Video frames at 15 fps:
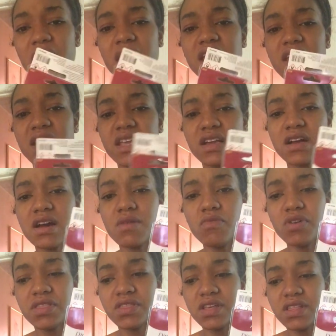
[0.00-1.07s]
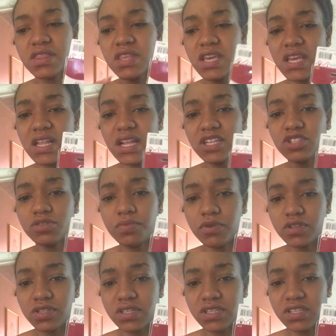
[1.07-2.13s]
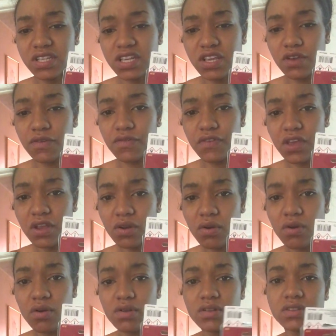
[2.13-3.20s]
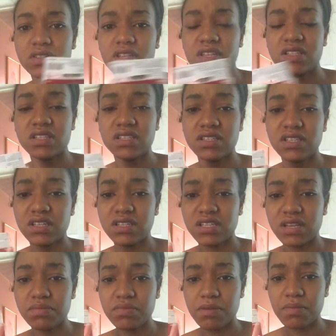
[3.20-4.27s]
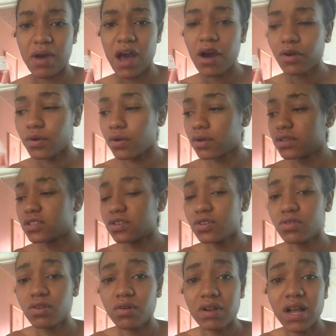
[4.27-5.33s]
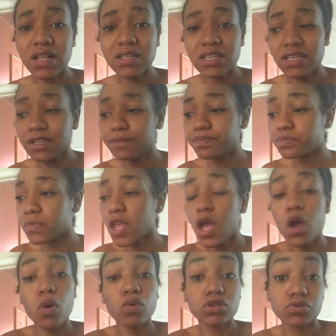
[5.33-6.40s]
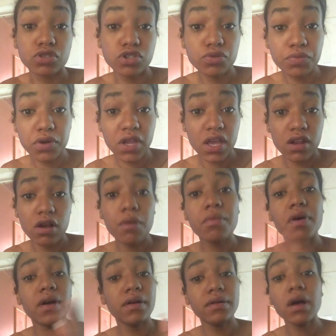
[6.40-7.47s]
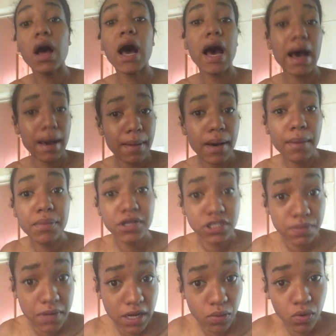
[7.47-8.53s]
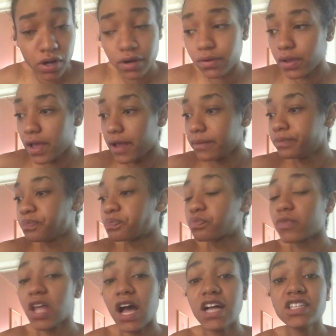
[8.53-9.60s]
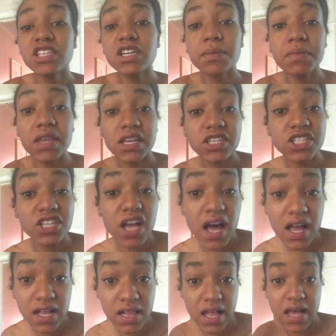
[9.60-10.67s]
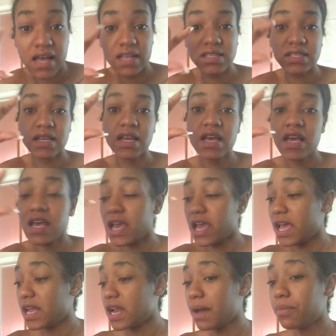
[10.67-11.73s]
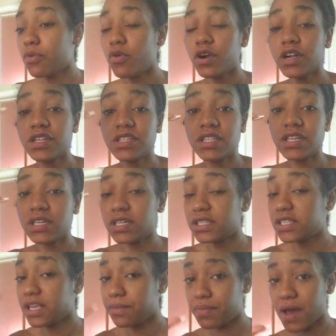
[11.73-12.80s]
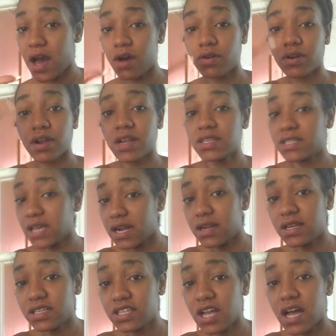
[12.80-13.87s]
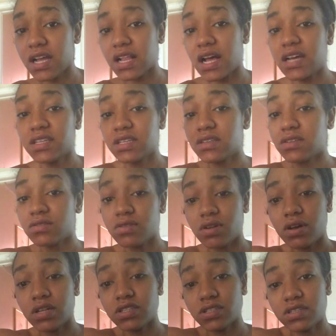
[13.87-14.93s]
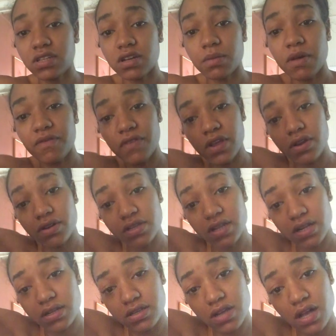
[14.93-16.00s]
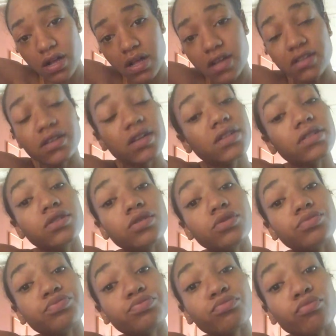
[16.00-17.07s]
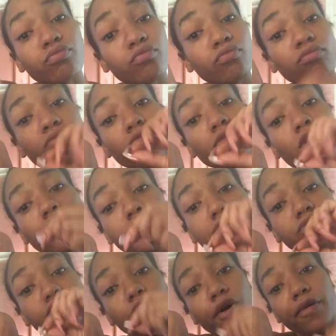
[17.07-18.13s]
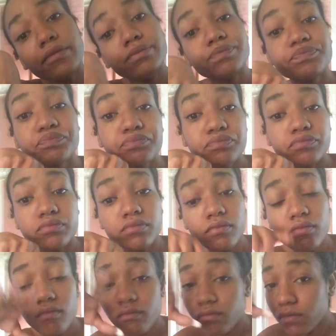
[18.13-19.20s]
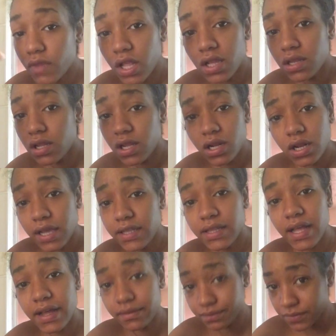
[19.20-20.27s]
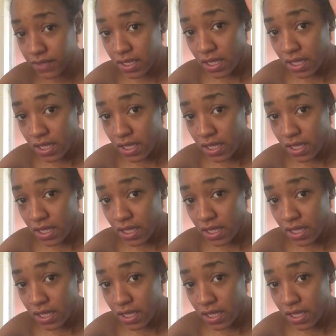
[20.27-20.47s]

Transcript: It didn't come with the thing that you're supposed to stick your finger on to to dip the powder on. So you know what I did, which was super ghetto, but I bitch made it work. Okay. I took me a shot glass and I poured the dip powder inside of the shot glass, and you know, I just stuck my finger inside the shot glass like this. You know, did it like that.